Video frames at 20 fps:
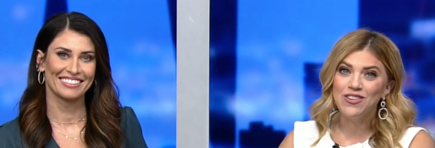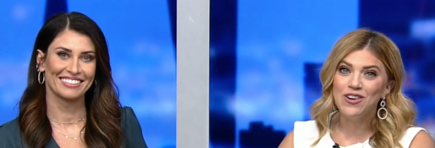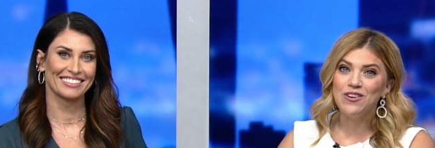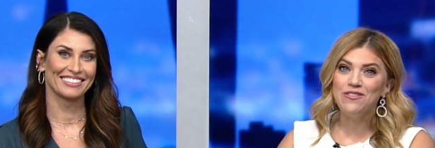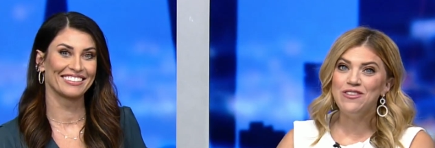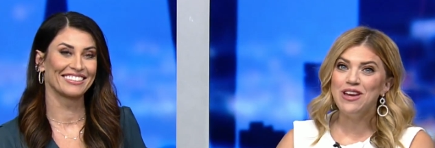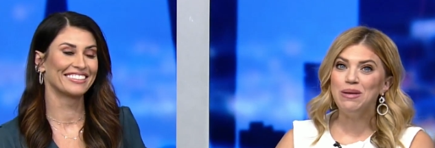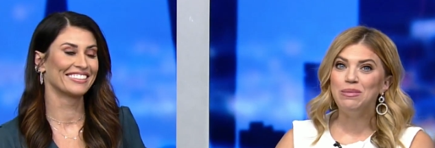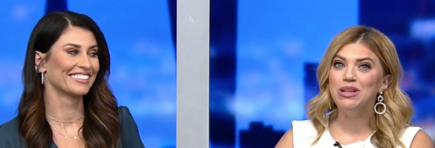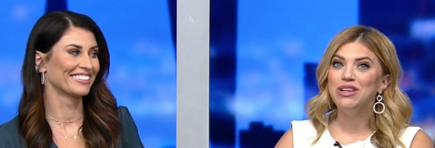Speaker 1: for a
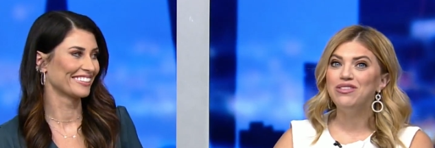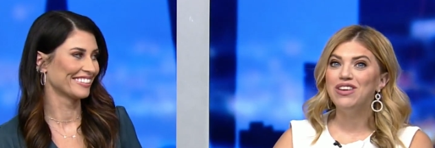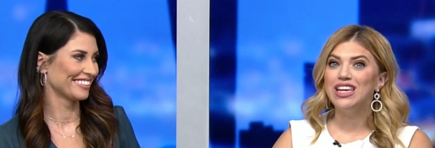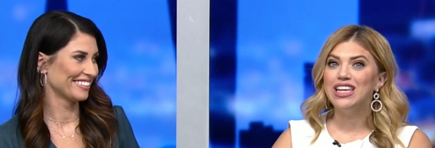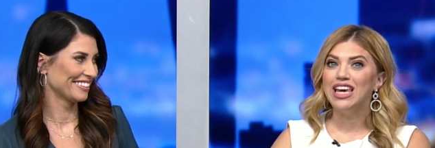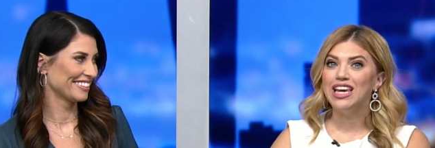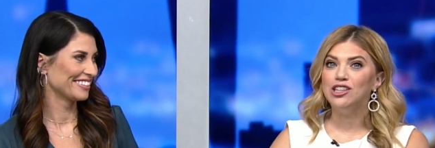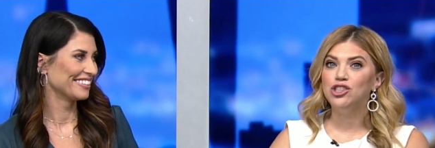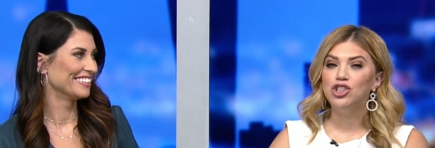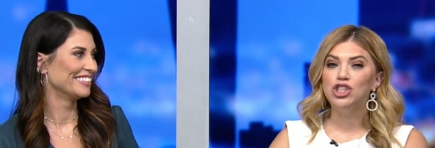family
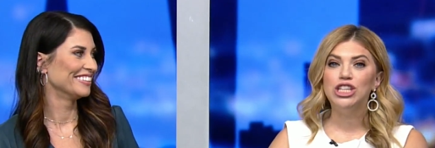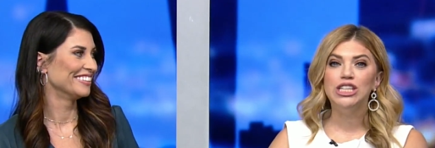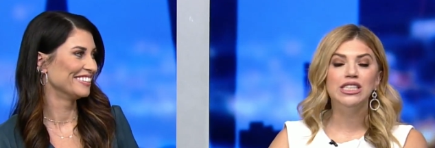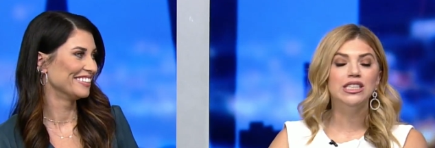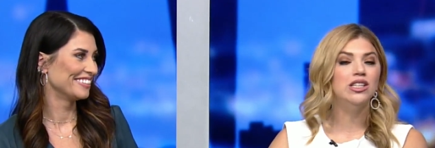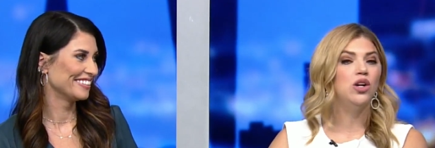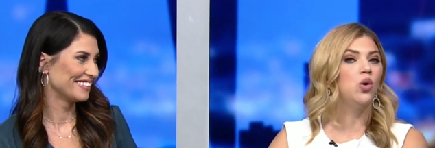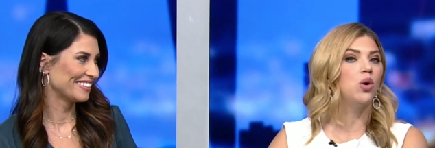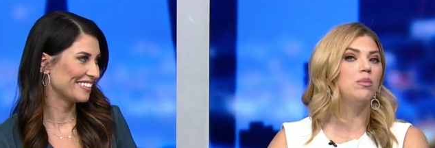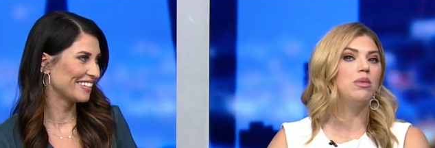vacation
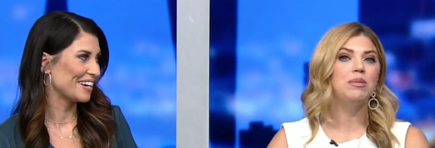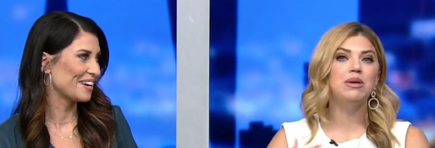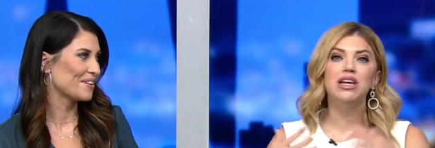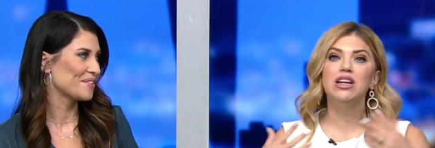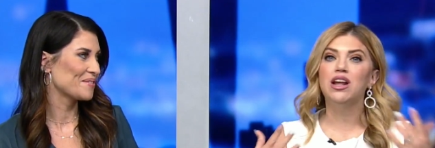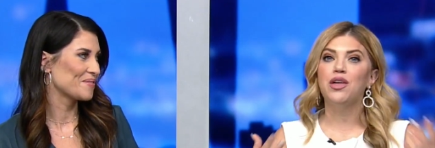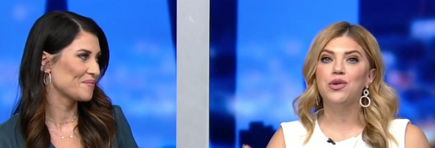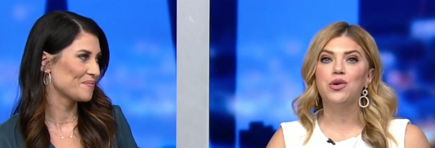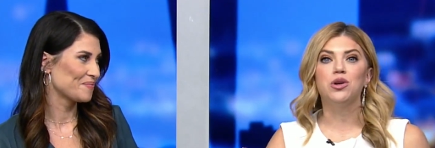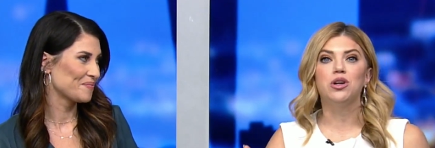or maybe
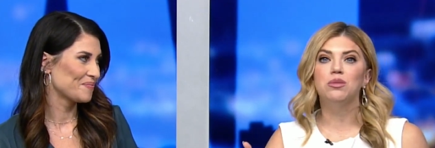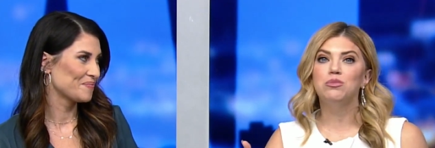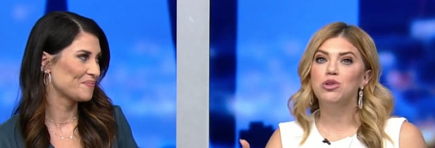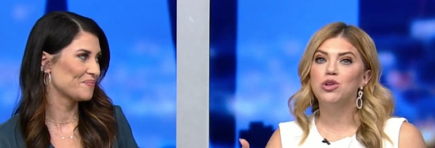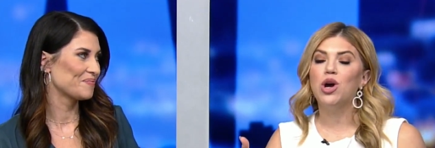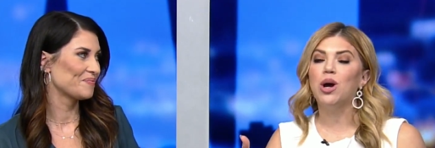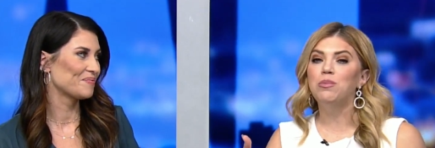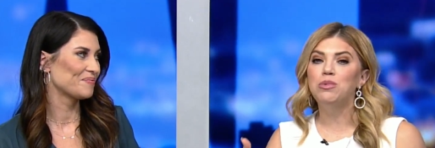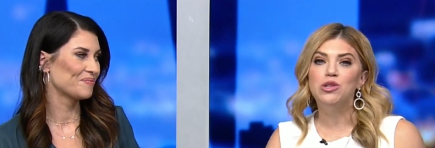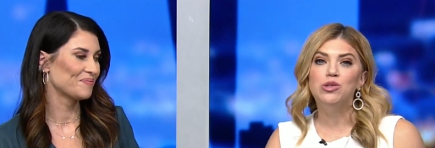another an
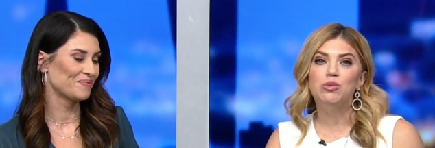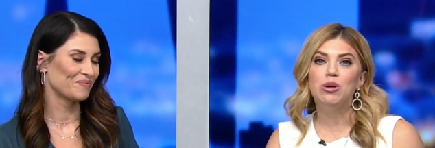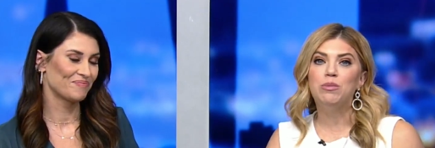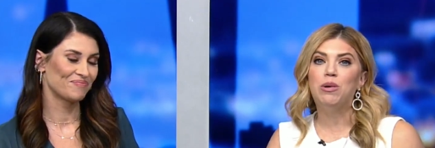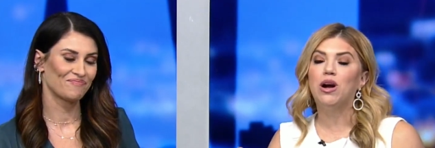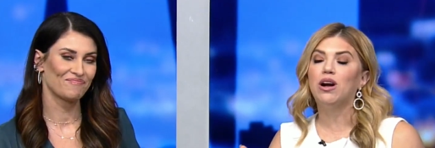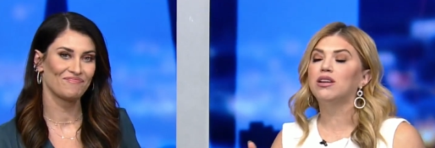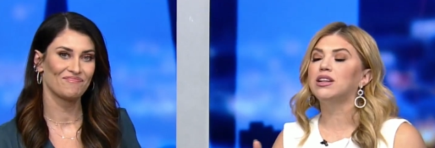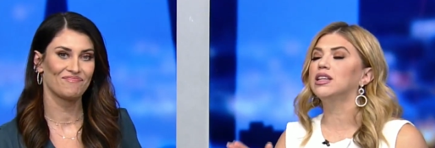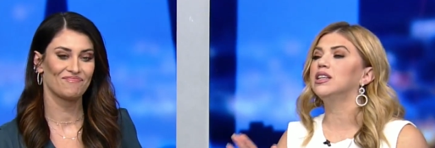amusement park.